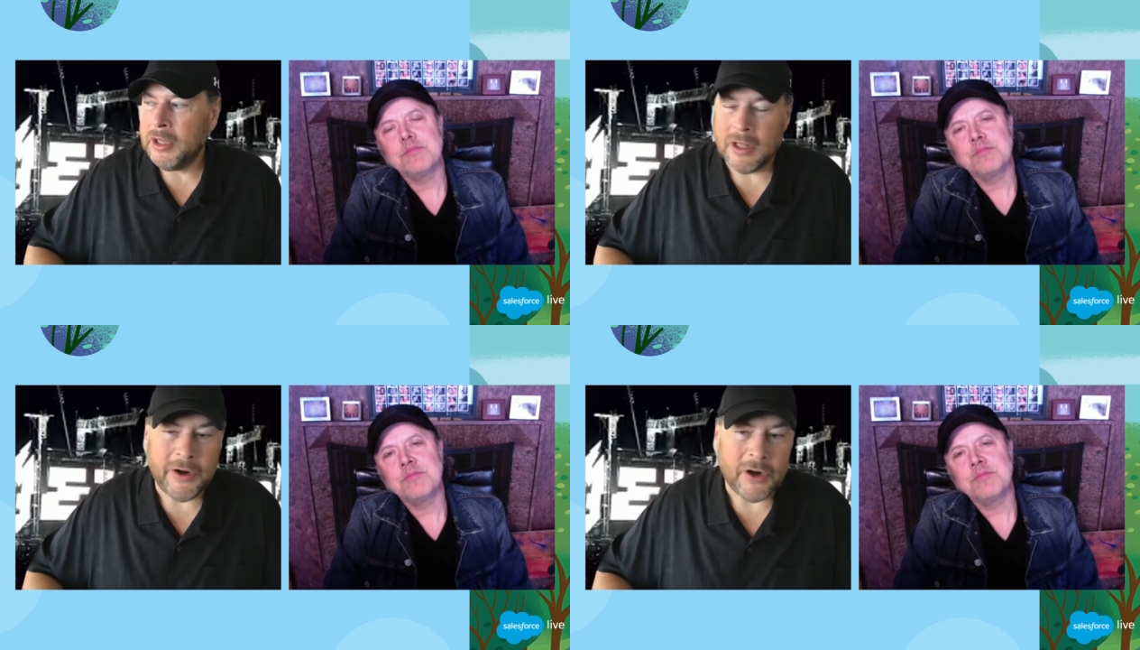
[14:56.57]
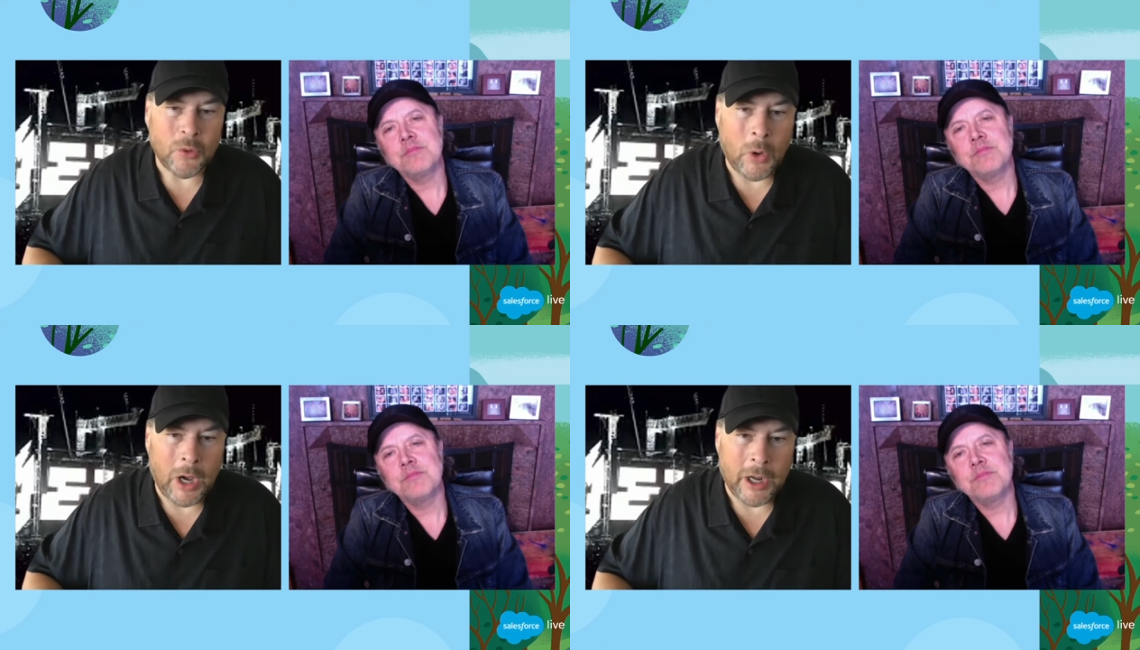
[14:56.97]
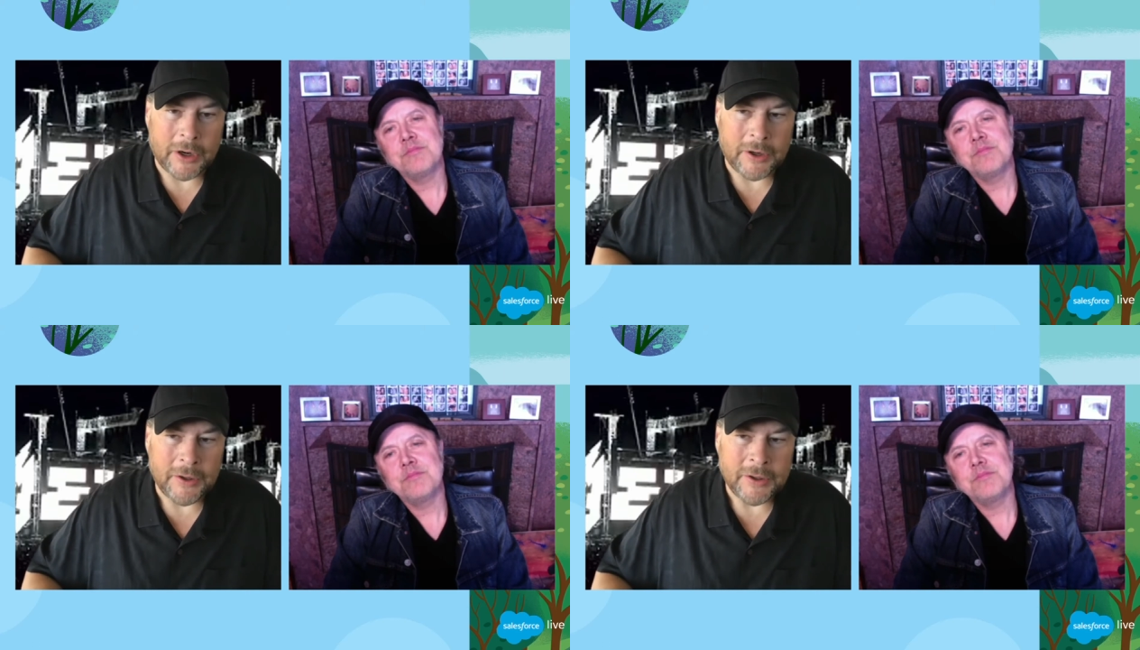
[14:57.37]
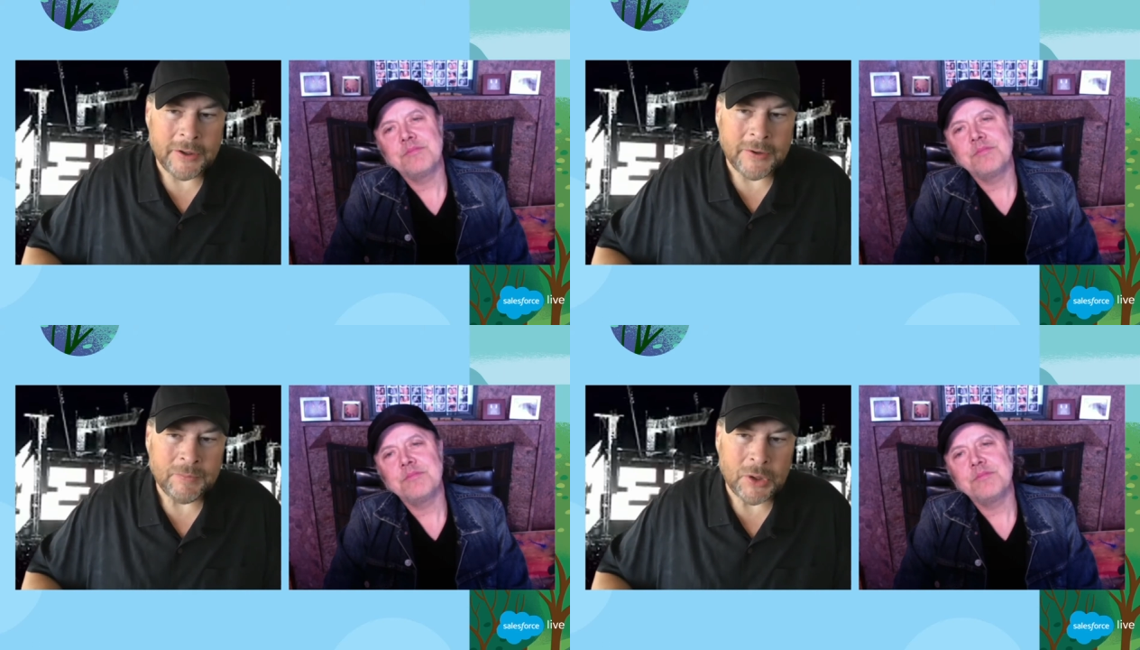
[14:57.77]
Speaker 1: clearer water
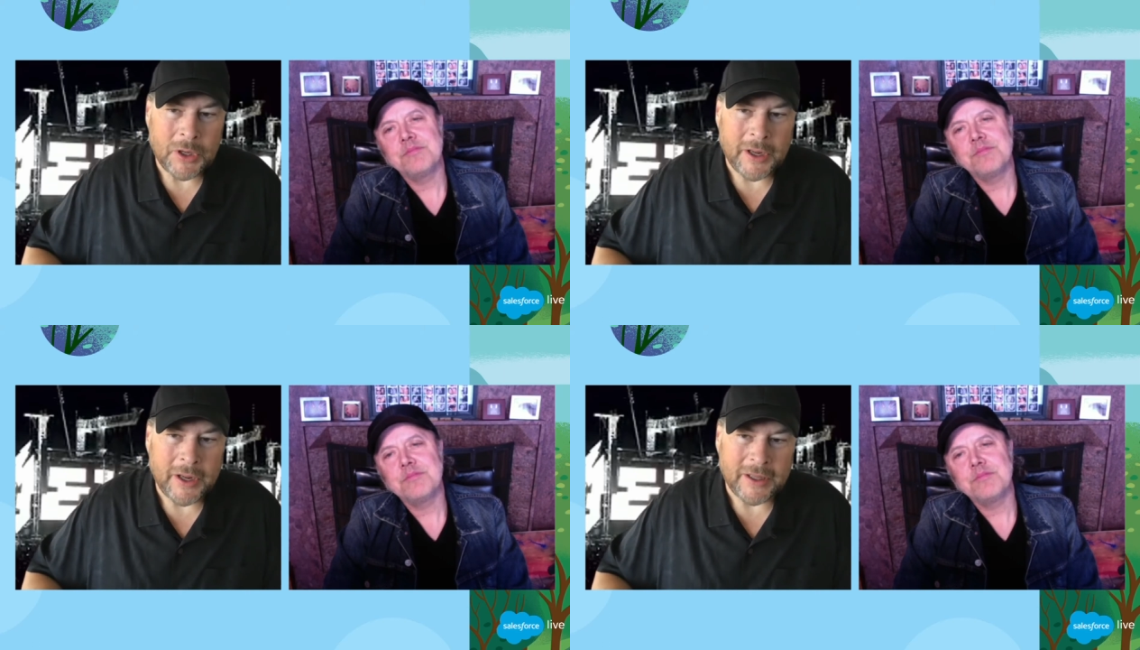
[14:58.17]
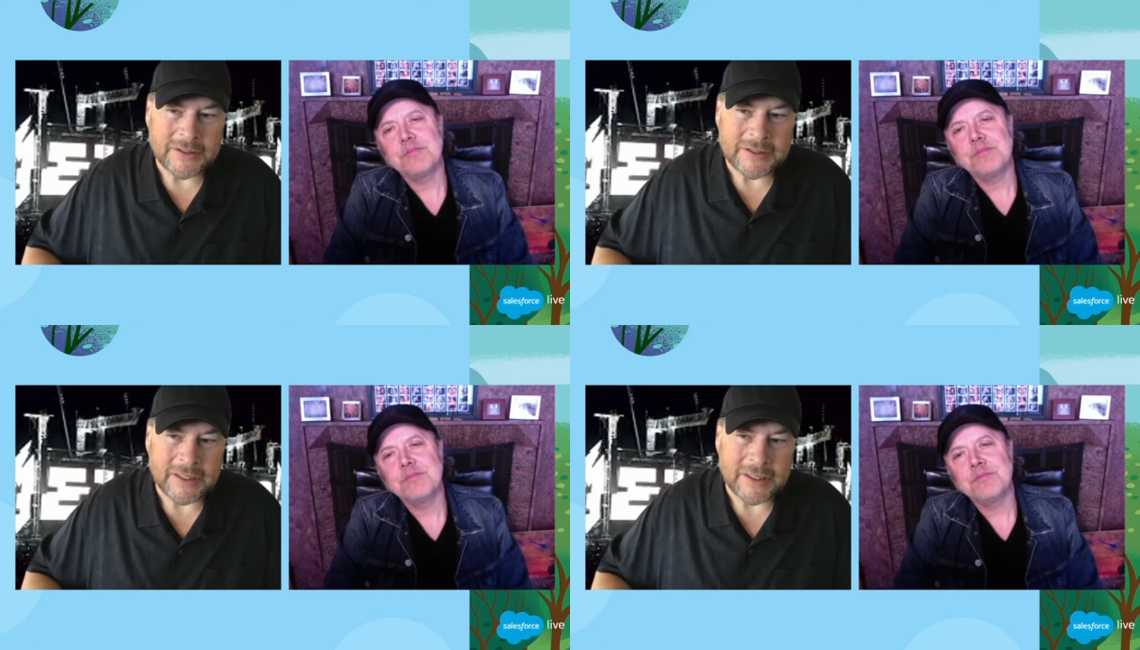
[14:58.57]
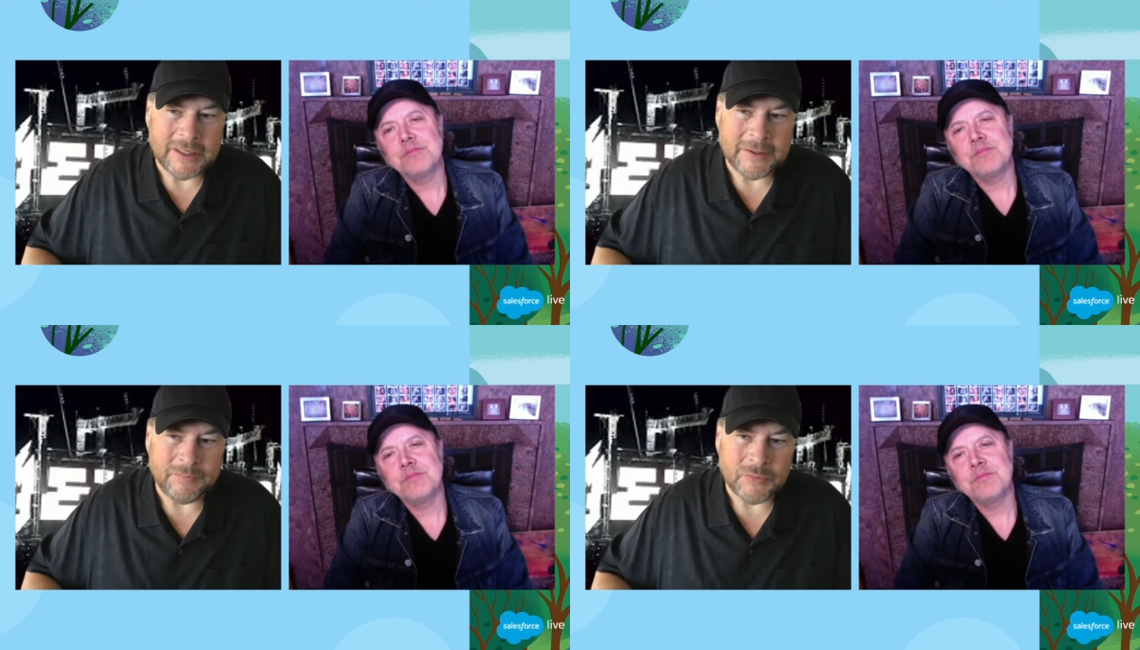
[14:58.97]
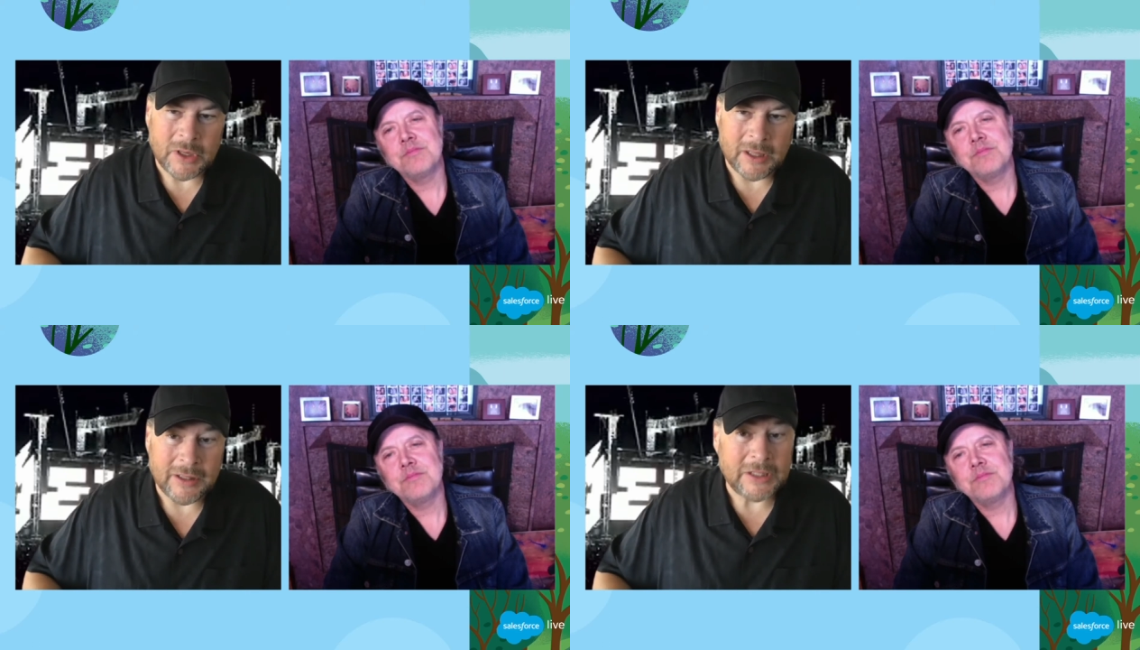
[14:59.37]
and um,
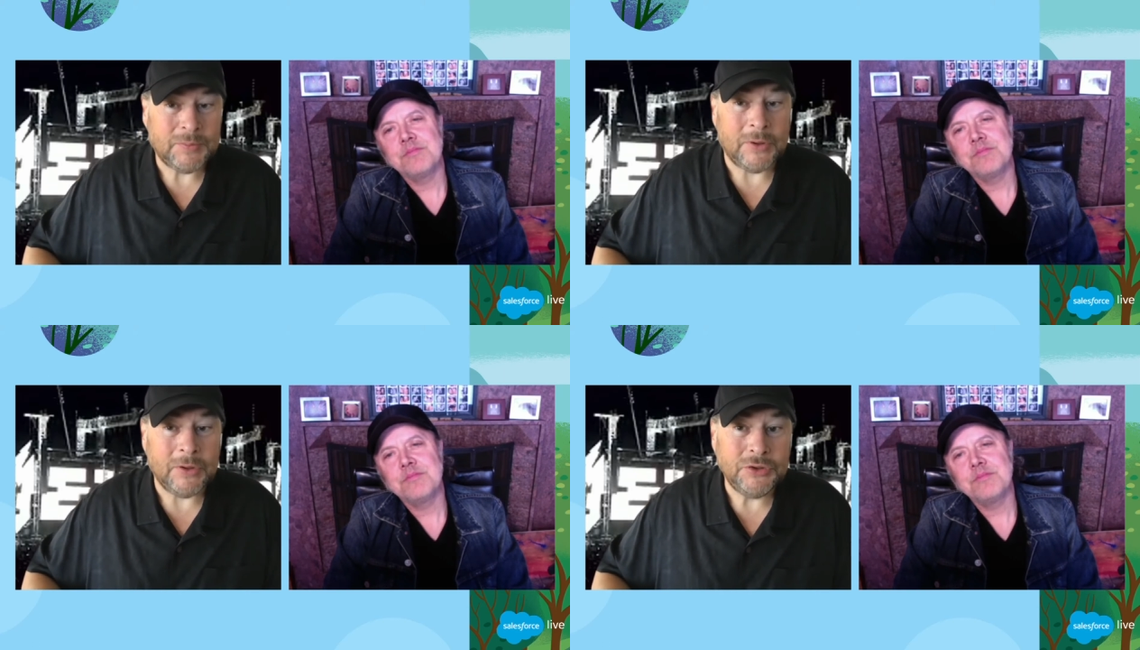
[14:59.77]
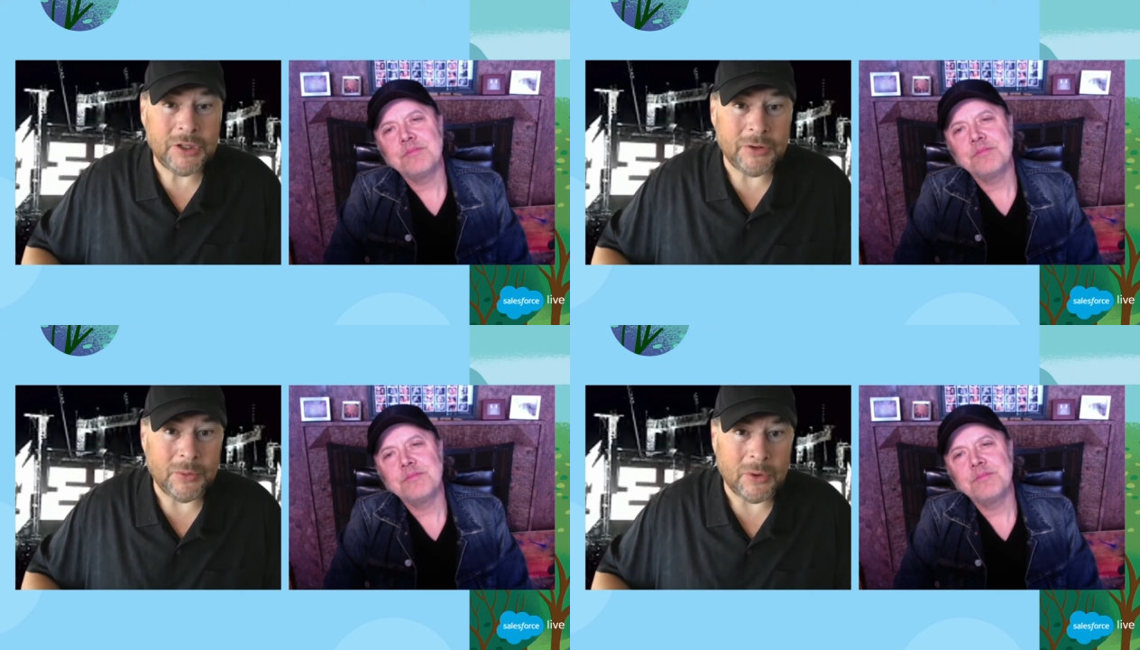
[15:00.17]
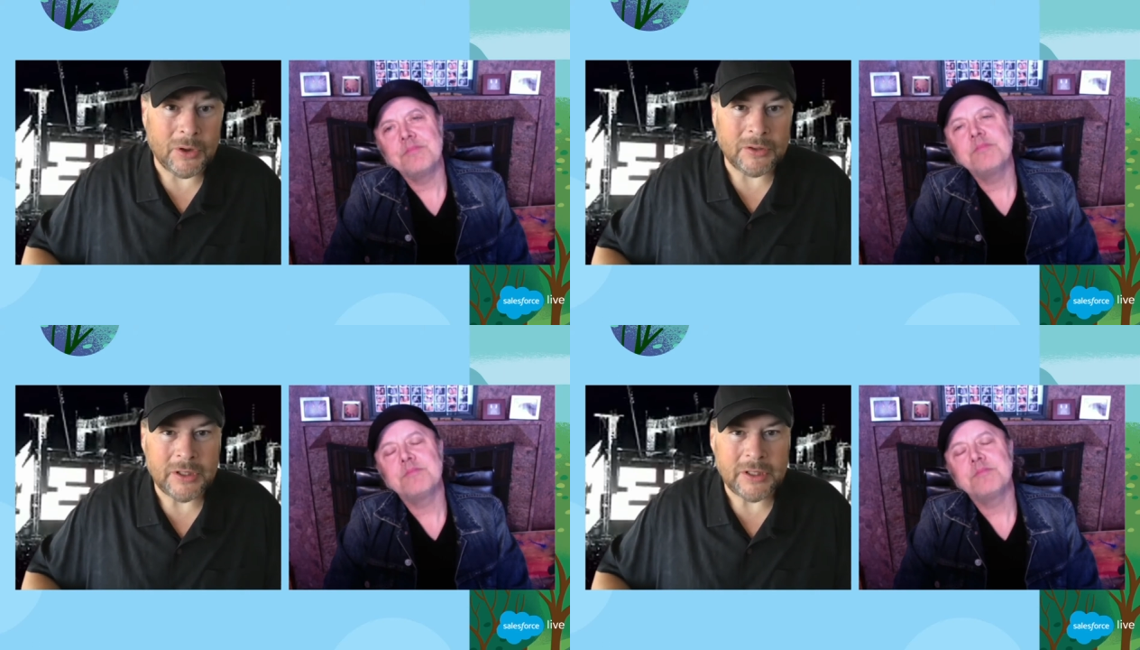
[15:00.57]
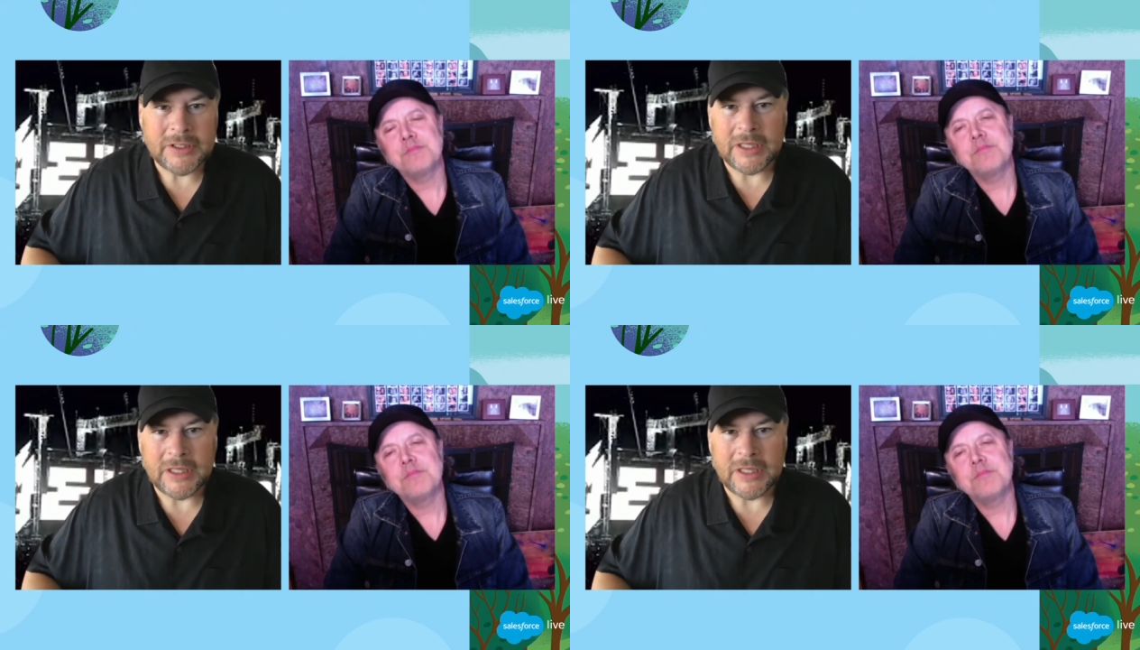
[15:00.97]
uh, less pollution in the world, it